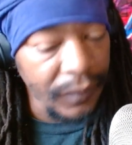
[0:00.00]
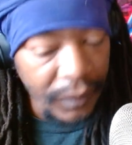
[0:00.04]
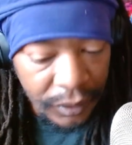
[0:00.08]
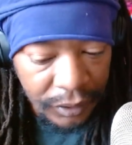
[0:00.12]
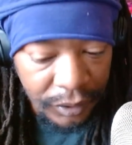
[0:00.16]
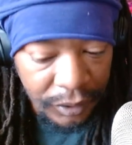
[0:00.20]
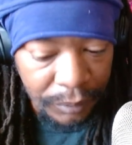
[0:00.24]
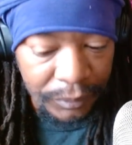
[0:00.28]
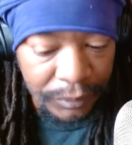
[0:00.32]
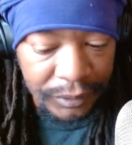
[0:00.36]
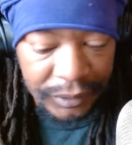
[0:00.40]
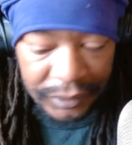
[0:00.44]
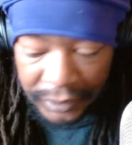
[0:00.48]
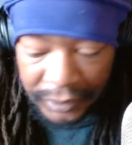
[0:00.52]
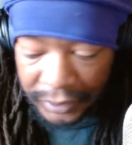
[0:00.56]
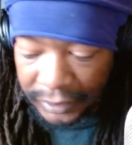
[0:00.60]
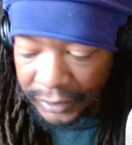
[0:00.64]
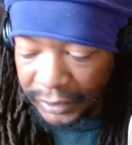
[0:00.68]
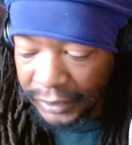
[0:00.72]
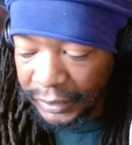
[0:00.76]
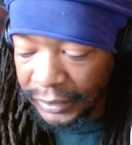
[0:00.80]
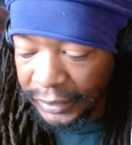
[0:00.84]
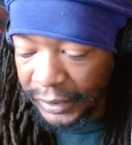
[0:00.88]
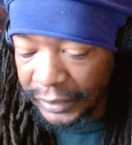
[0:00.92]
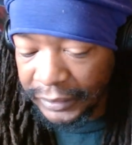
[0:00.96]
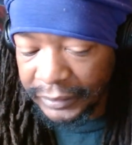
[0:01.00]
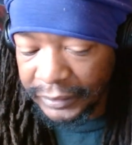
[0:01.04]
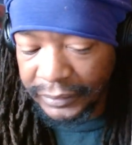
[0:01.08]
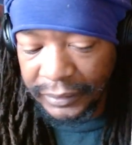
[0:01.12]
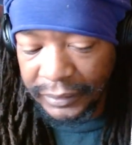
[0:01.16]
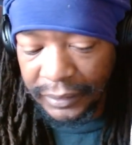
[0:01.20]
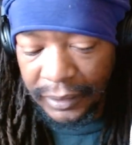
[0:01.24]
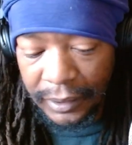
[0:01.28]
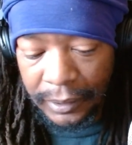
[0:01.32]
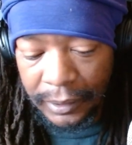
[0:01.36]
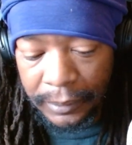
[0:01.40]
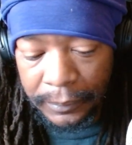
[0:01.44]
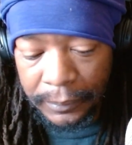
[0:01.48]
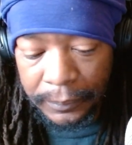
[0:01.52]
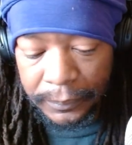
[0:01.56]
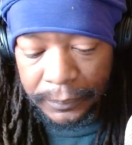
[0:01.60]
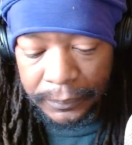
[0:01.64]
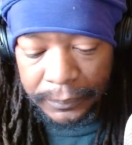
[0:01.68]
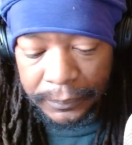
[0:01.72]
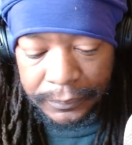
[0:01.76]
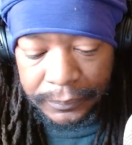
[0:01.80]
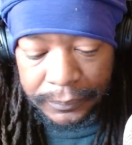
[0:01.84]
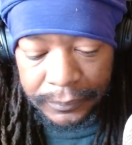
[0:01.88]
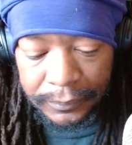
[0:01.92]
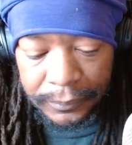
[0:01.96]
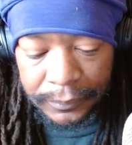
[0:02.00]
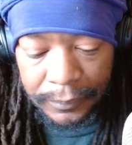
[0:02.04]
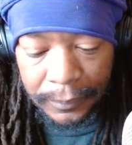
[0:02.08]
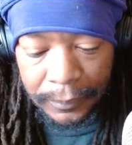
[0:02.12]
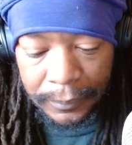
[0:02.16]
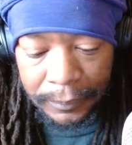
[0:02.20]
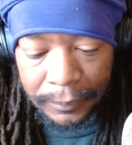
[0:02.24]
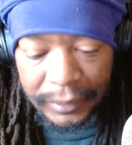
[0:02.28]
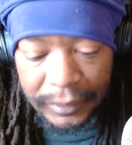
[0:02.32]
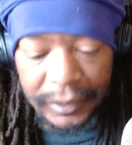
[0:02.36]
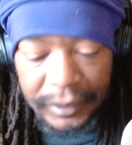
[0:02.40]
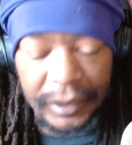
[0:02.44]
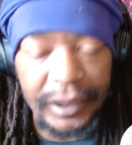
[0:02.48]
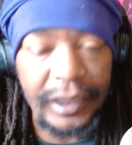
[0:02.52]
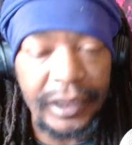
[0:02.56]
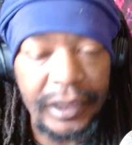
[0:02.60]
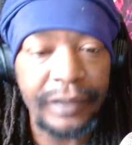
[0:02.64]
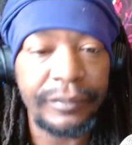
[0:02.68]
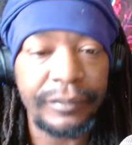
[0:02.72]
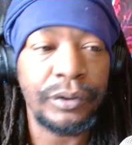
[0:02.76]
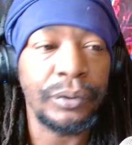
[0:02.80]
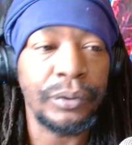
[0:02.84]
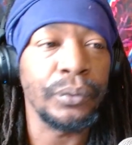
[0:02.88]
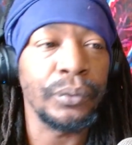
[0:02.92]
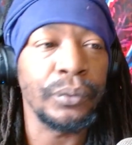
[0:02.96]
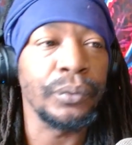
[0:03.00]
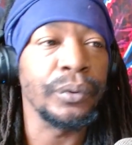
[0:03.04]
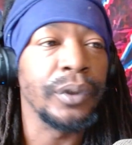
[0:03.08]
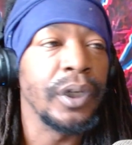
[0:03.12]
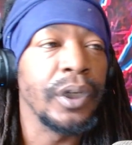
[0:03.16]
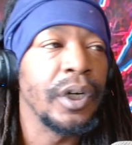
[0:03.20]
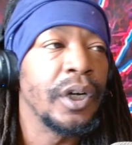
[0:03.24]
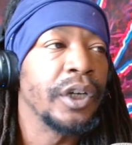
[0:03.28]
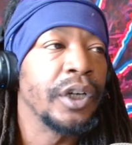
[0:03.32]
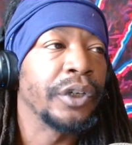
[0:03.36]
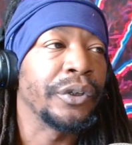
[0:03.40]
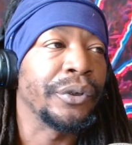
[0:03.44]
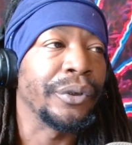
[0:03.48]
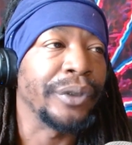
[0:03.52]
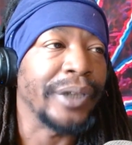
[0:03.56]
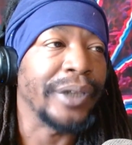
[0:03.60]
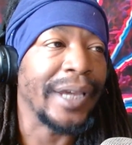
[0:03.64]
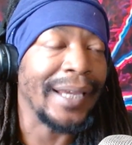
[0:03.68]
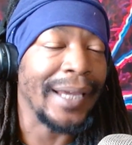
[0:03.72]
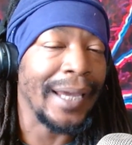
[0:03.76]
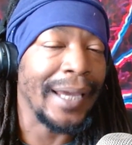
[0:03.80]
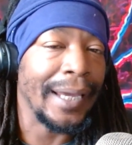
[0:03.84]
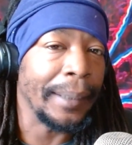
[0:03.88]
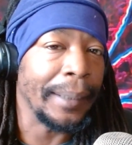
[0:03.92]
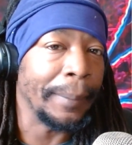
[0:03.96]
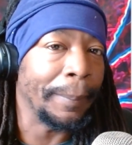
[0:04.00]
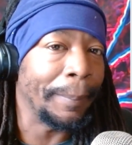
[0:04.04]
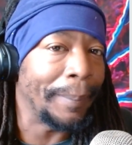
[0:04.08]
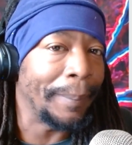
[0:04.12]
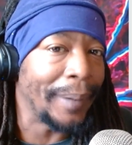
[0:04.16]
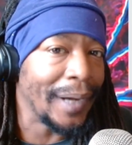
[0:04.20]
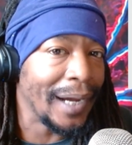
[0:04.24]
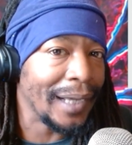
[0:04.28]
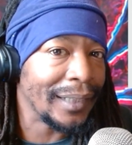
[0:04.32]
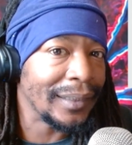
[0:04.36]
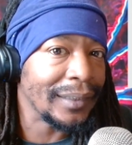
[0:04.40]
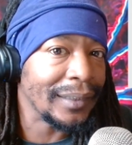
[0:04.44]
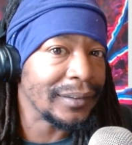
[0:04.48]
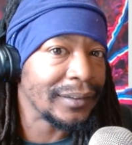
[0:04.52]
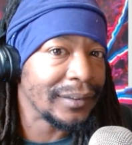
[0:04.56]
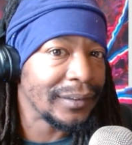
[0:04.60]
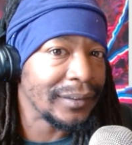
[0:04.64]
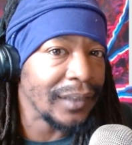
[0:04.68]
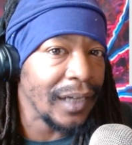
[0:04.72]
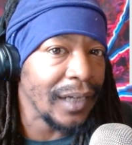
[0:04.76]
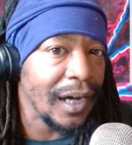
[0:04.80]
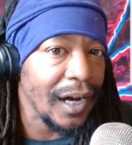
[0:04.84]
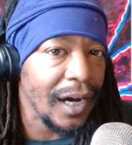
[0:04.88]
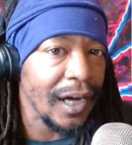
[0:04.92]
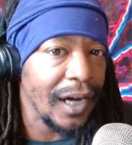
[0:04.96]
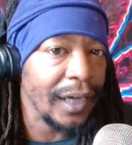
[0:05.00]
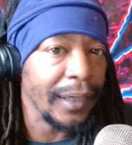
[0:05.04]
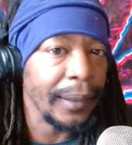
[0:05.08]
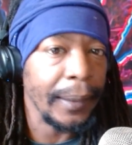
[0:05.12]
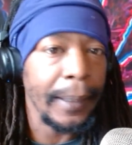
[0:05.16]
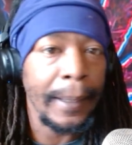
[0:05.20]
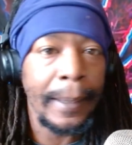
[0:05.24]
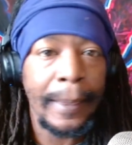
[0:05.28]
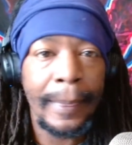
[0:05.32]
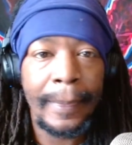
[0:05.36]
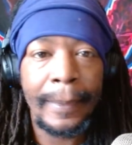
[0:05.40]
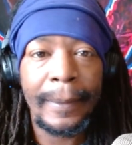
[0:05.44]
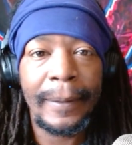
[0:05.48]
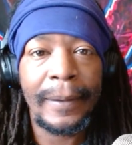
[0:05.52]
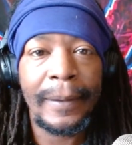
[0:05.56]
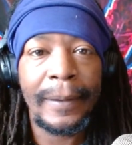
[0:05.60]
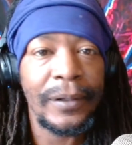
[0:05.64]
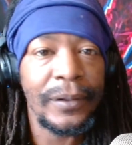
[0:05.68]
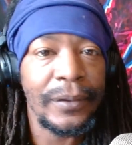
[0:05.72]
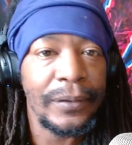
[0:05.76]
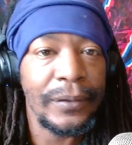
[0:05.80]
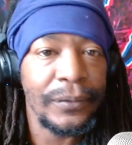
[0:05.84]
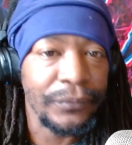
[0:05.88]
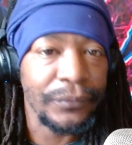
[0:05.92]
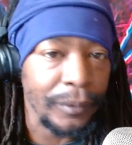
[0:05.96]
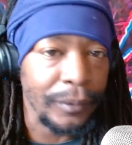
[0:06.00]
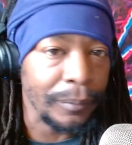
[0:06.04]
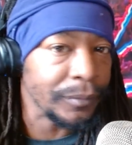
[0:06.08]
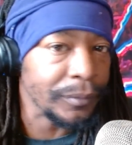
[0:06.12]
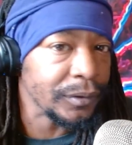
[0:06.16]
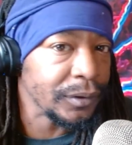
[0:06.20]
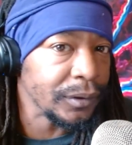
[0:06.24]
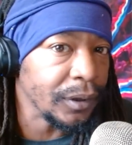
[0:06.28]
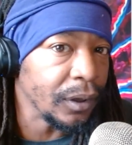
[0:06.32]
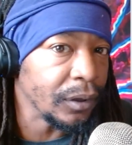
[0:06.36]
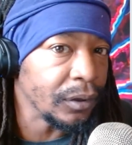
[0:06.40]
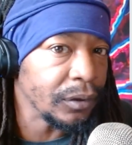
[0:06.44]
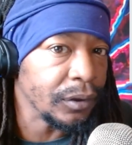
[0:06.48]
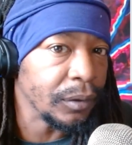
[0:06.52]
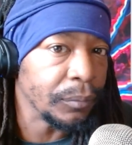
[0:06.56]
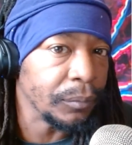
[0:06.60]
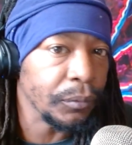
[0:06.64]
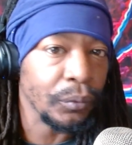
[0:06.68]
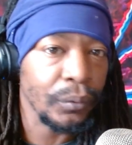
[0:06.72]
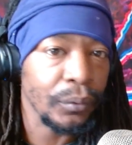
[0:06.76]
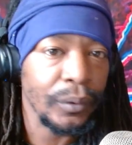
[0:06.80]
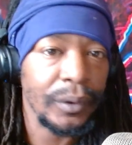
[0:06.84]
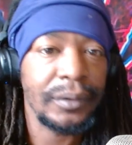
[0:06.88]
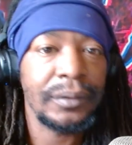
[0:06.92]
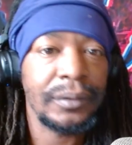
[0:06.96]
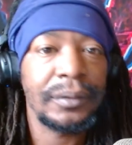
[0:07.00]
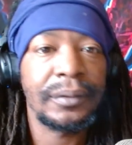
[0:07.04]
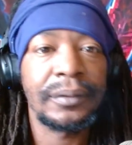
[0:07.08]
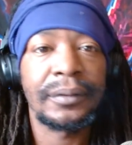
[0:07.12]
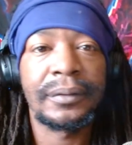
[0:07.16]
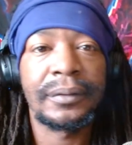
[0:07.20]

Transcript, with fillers: the Myrcene is um believed to create a balanced high from Skunk Number One.